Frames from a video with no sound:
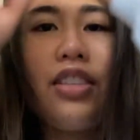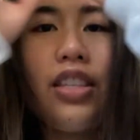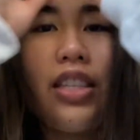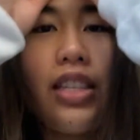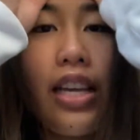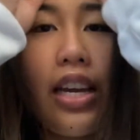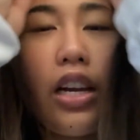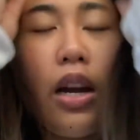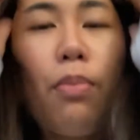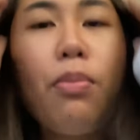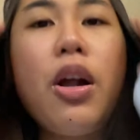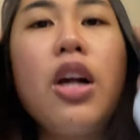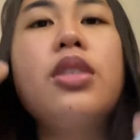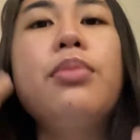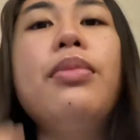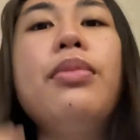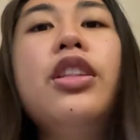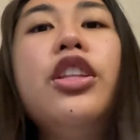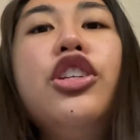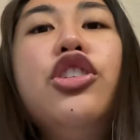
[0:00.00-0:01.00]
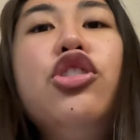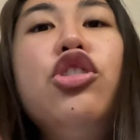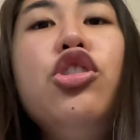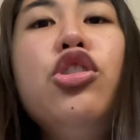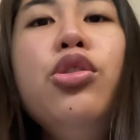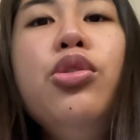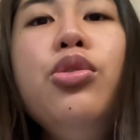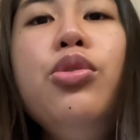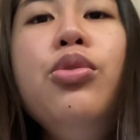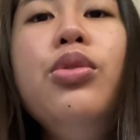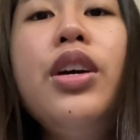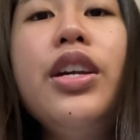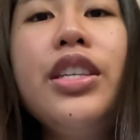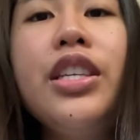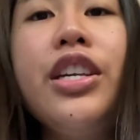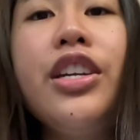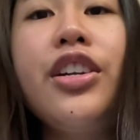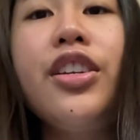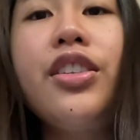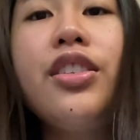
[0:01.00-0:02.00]
take approximately 2
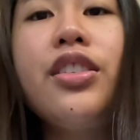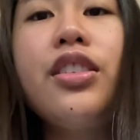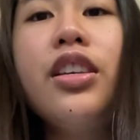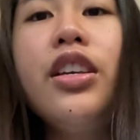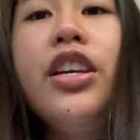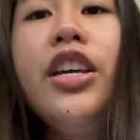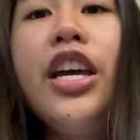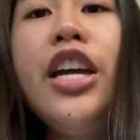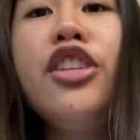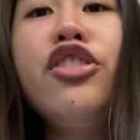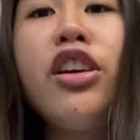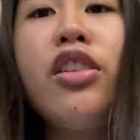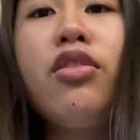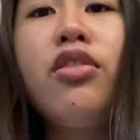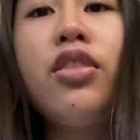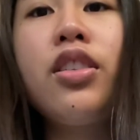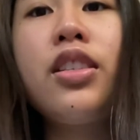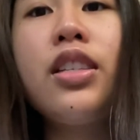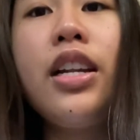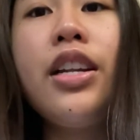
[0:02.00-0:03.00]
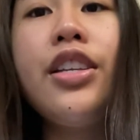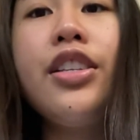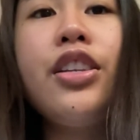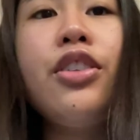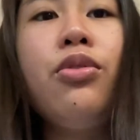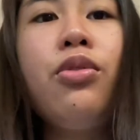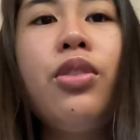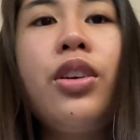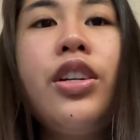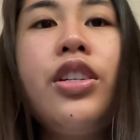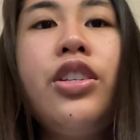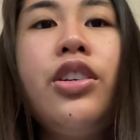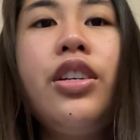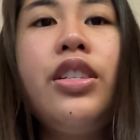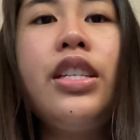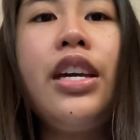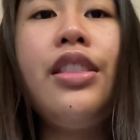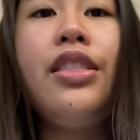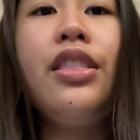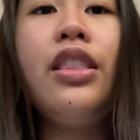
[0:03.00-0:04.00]
years in general studies in order to
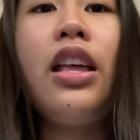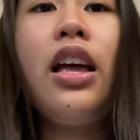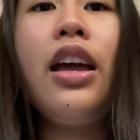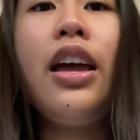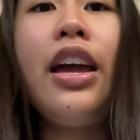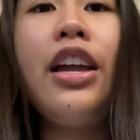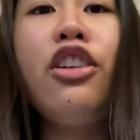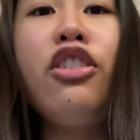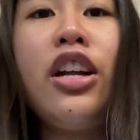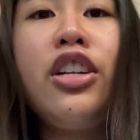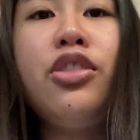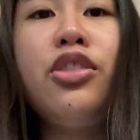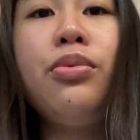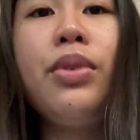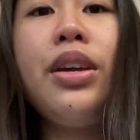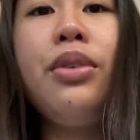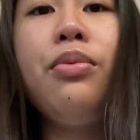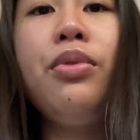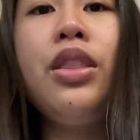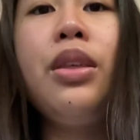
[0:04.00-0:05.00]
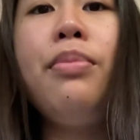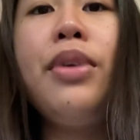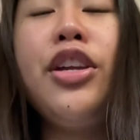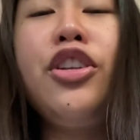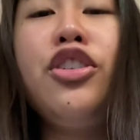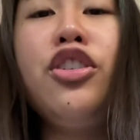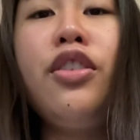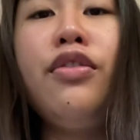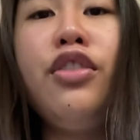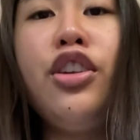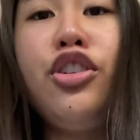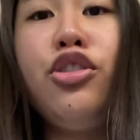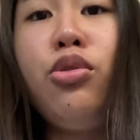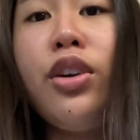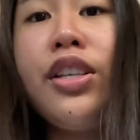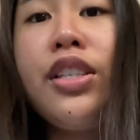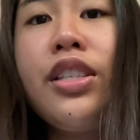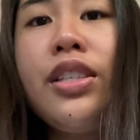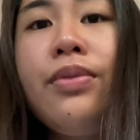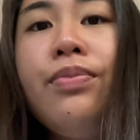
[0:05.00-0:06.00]
attend and graduate with the major of their
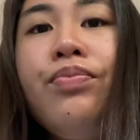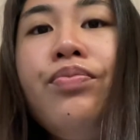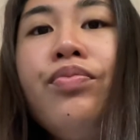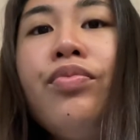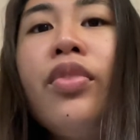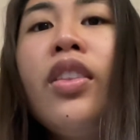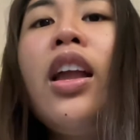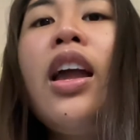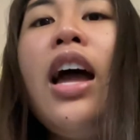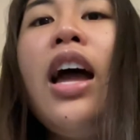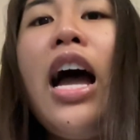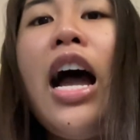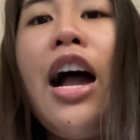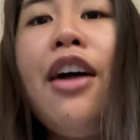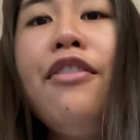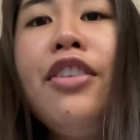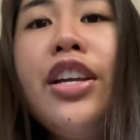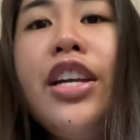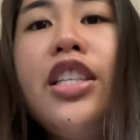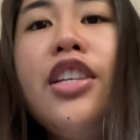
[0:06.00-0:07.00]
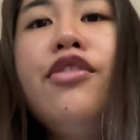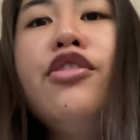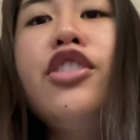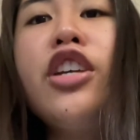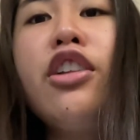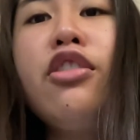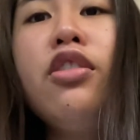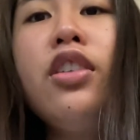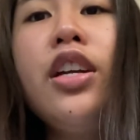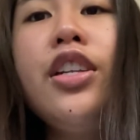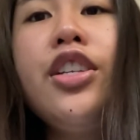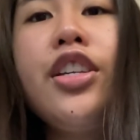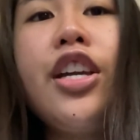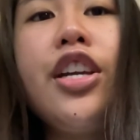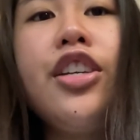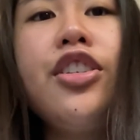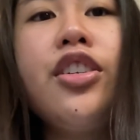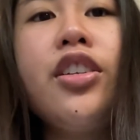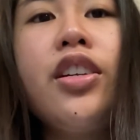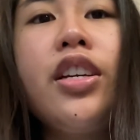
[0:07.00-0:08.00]
choice. Advocates of general
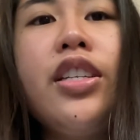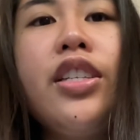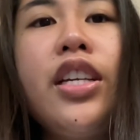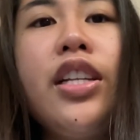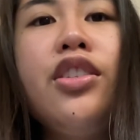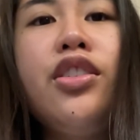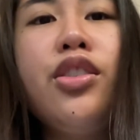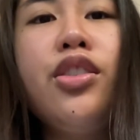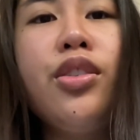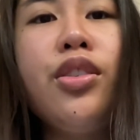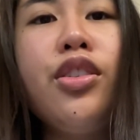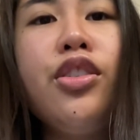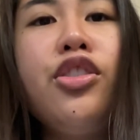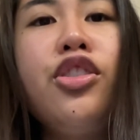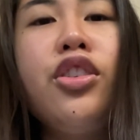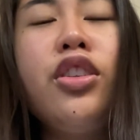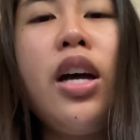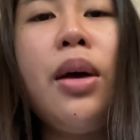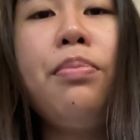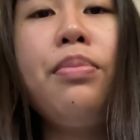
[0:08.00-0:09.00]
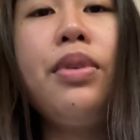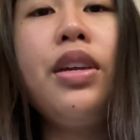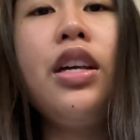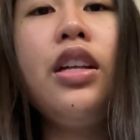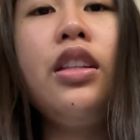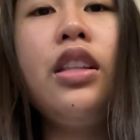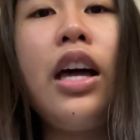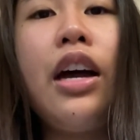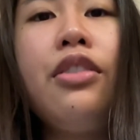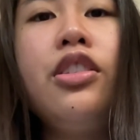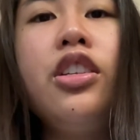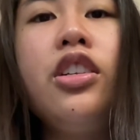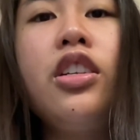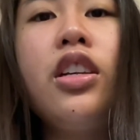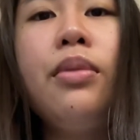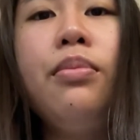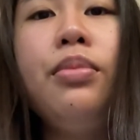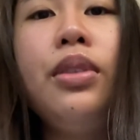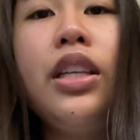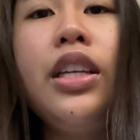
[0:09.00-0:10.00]
education contend students should not be allowed to
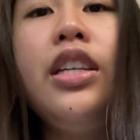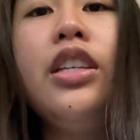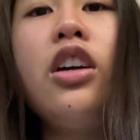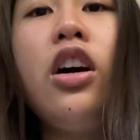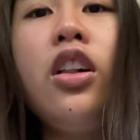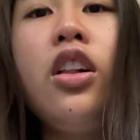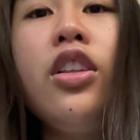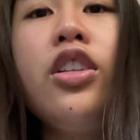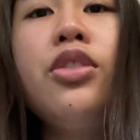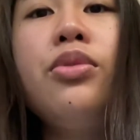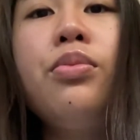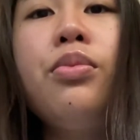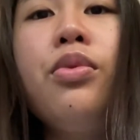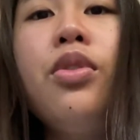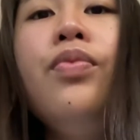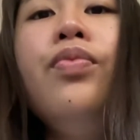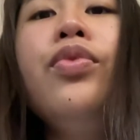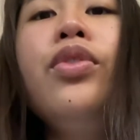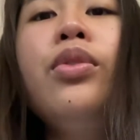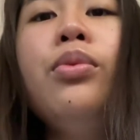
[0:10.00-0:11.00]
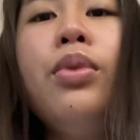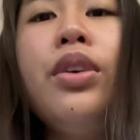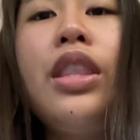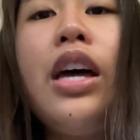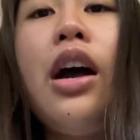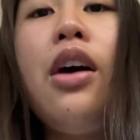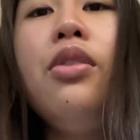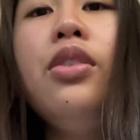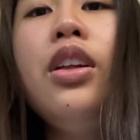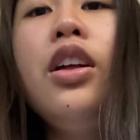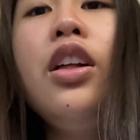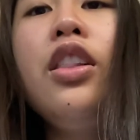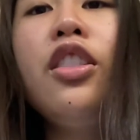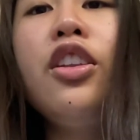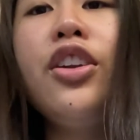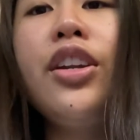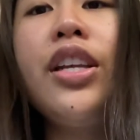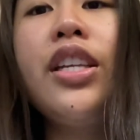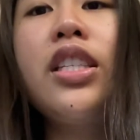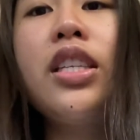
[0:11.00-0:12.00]
complete college without
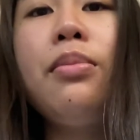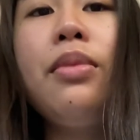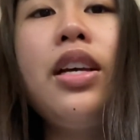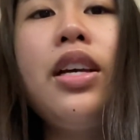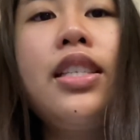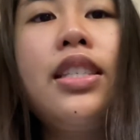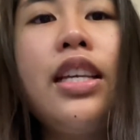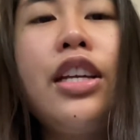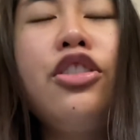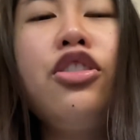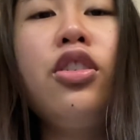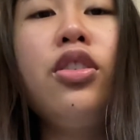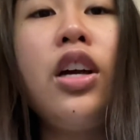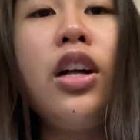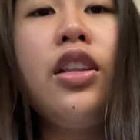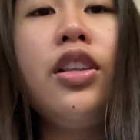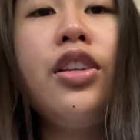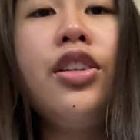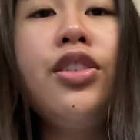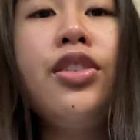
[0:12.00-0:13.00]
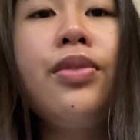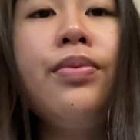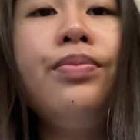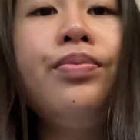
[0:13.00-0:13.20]
learning some essential knowledge.